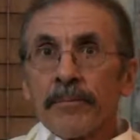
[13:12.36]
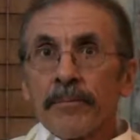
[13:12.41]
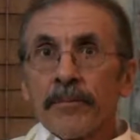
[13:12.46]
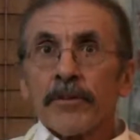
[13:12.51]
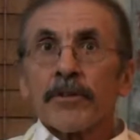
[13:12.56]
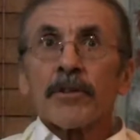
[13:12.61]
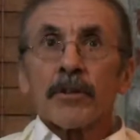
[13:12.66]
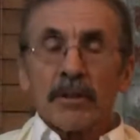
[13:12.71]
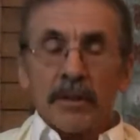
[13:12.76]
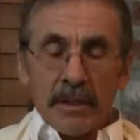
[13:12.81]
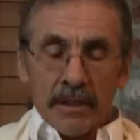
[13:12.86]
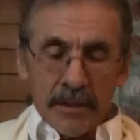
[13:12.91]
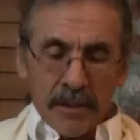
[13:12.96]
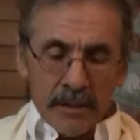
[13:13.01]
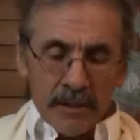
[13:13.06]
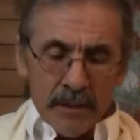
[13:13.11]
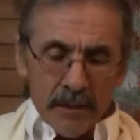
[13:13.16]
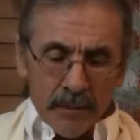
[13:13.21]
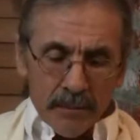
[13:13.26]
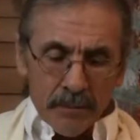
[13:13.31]
So
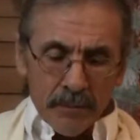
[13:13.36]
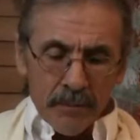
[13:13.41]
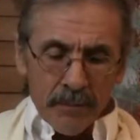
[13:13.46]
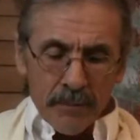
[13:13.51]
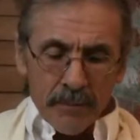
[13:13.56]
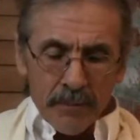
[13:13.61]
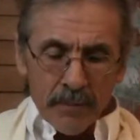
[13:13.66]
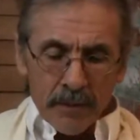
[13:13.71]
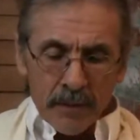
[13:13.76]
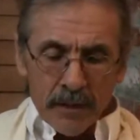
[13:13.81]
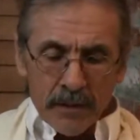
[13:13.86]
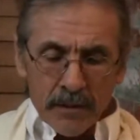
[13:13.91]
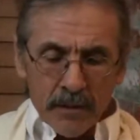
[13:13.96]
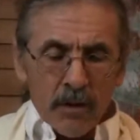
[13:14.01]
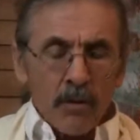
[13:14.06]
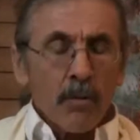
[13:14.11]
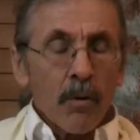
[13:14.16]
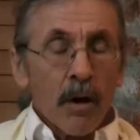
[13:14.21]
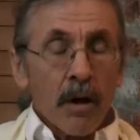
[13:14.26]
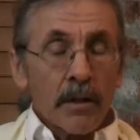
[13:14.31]
let's
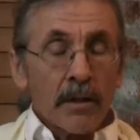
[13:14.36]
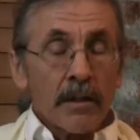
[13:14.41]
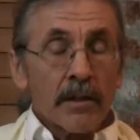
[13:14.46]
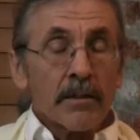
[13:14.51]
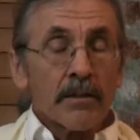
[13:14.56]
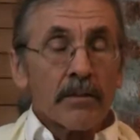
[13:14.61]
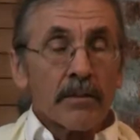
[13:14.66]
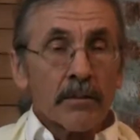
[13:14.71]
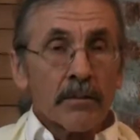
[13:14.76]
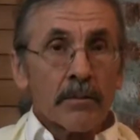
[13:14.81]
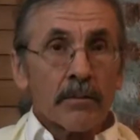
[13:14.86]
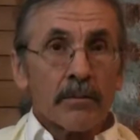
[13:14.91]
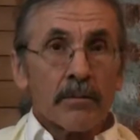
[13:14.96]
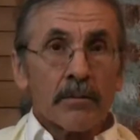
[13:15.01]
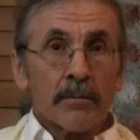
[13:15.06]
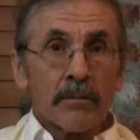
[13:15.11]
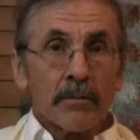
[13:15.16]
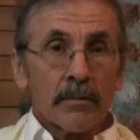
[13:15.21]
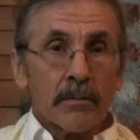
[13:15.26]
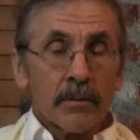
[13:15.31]
go on into
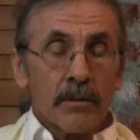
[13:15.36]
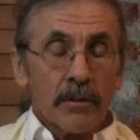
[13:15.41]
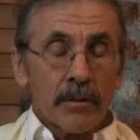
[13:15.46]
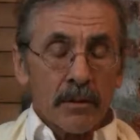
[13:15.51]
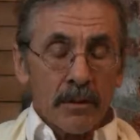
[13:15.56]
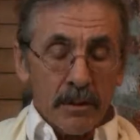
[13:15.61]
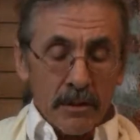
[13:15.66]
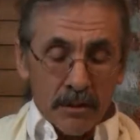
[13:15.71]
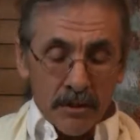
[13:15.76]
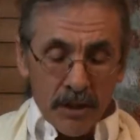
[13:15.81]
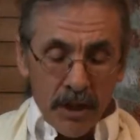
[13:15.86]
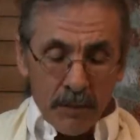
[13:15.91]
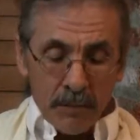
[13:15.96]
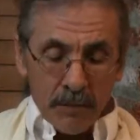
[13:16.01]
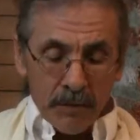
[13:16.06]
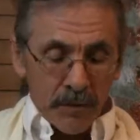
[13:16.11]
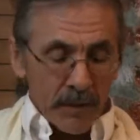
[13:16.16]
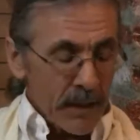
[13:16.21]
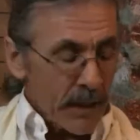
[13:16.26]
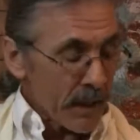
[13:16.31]
this
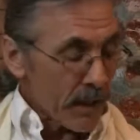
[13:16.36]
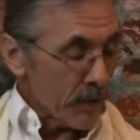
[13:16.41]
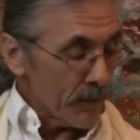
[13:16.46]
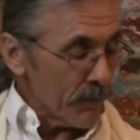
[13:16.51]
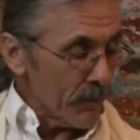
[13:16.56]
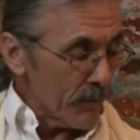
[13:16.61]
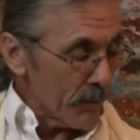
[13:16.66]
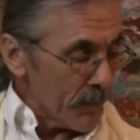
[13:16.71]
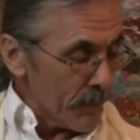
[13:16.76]
chapter now.